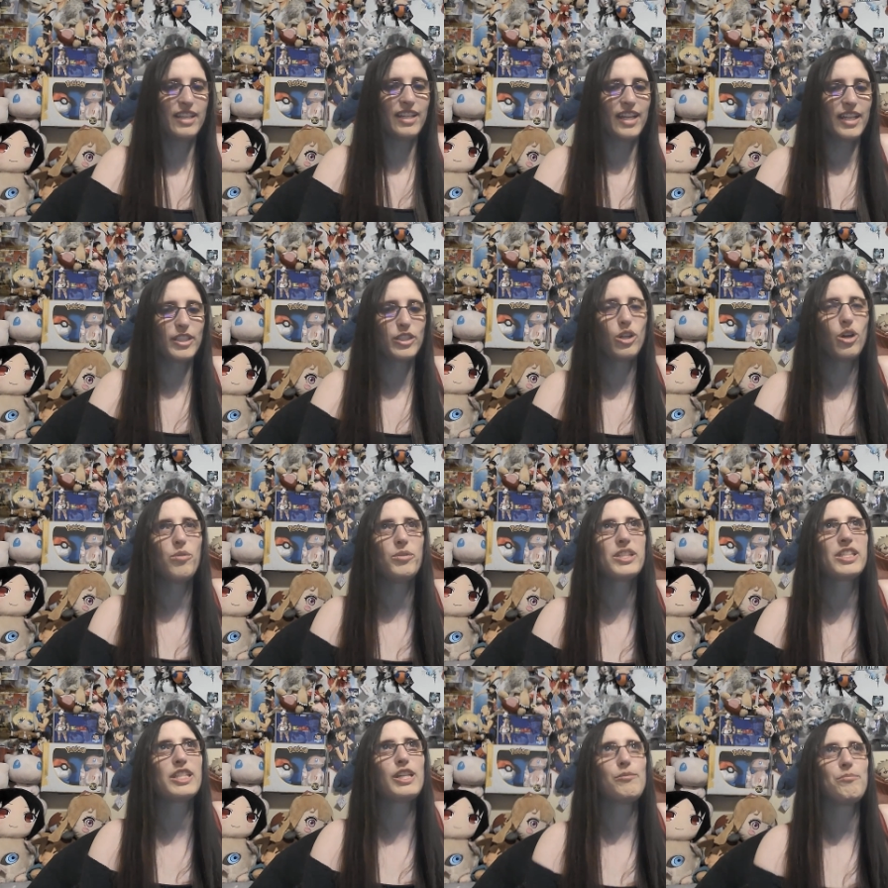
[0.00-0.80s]
I know
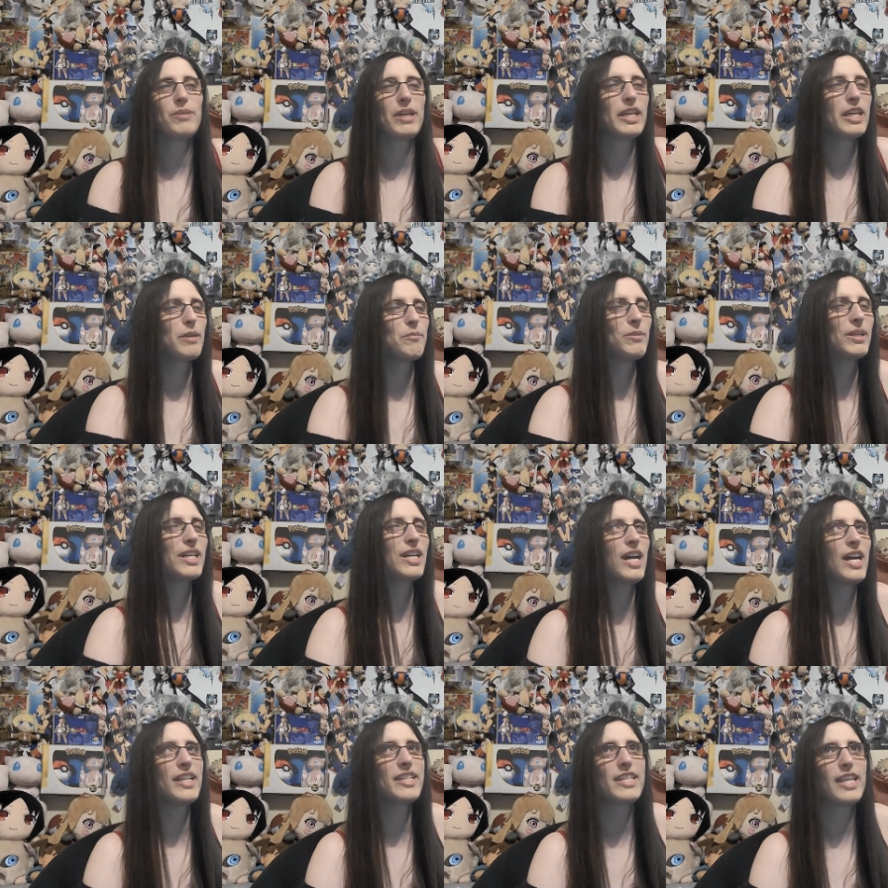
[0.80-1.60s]
it's nitpicking, but
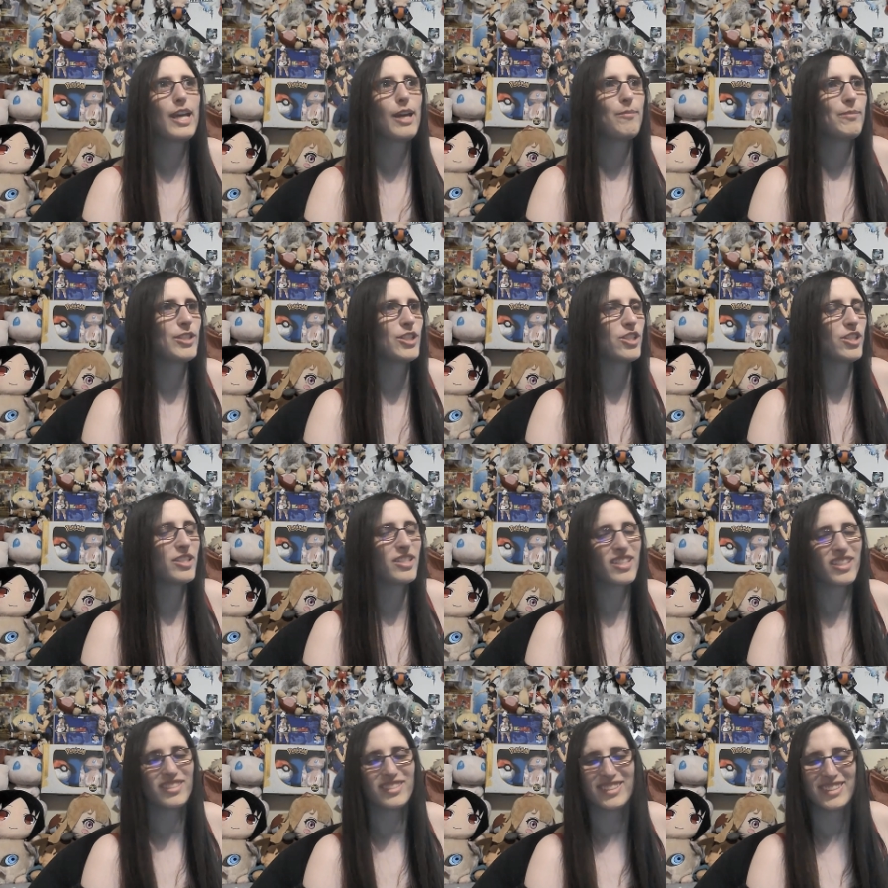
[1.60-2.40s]
goddamn, it's
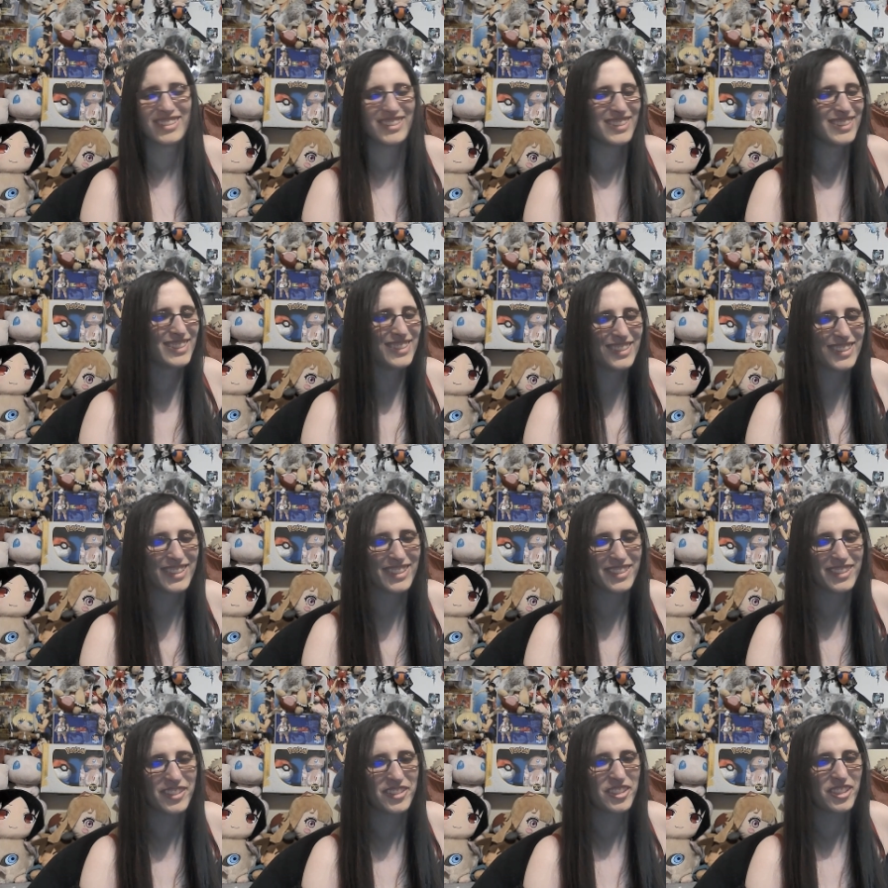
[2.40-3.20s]
just, oh,
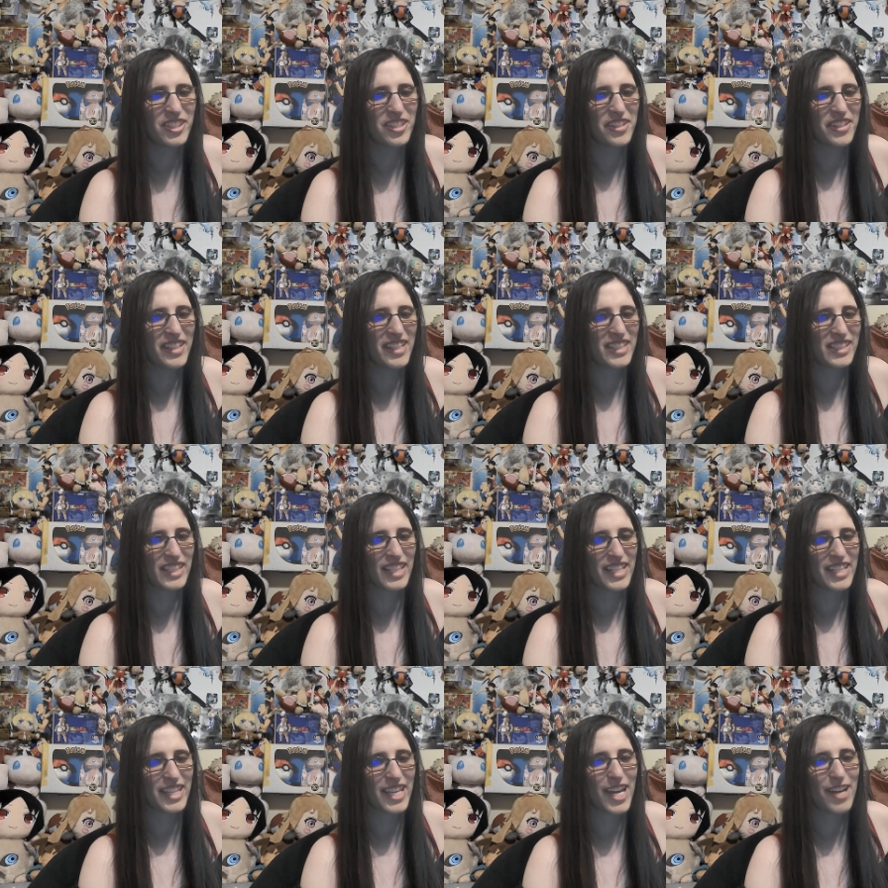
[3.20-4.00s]
there's little things
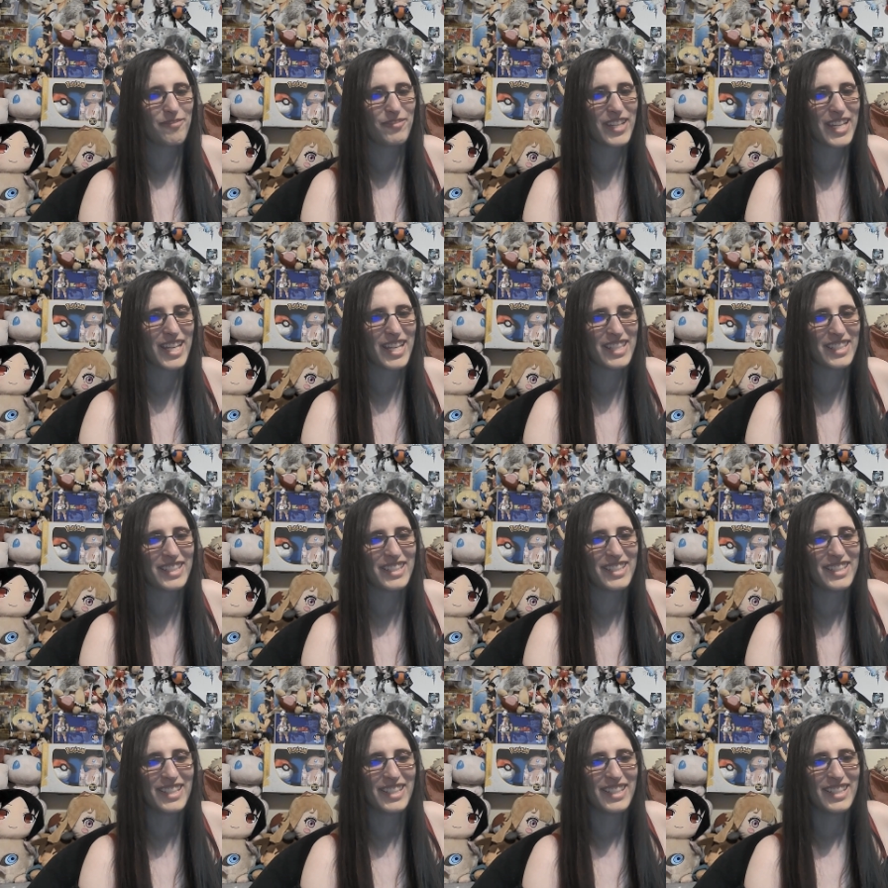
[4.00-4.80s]
like that, man.
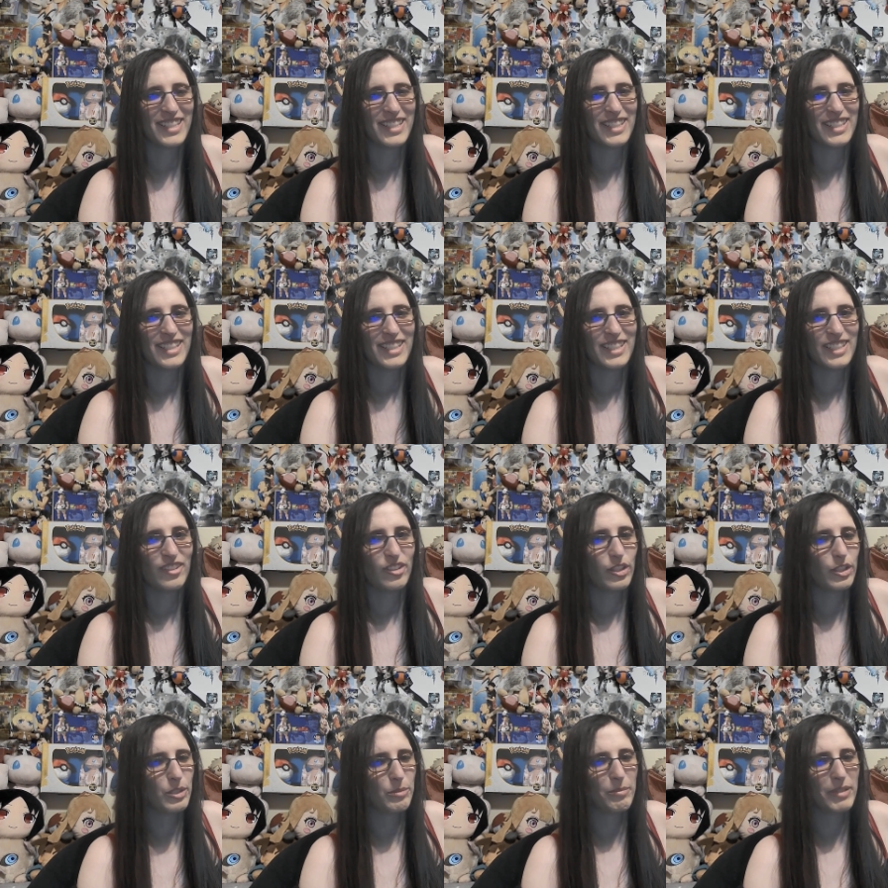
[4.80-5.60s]

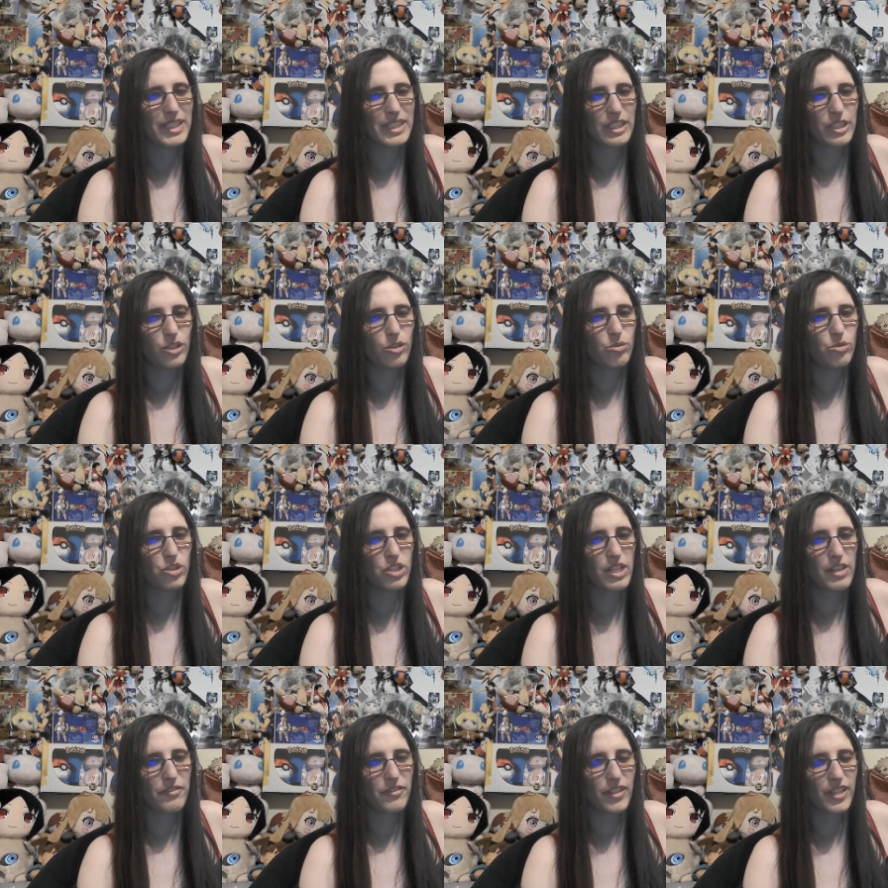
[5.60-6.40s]
It makes a huge
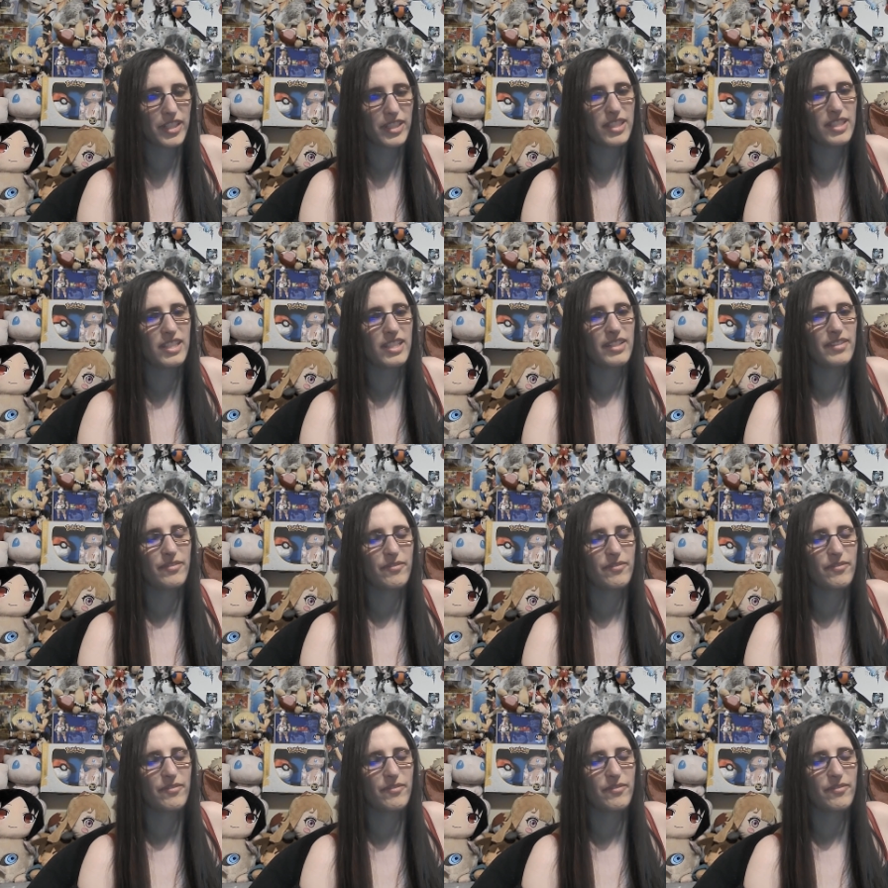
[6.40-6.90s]
difference.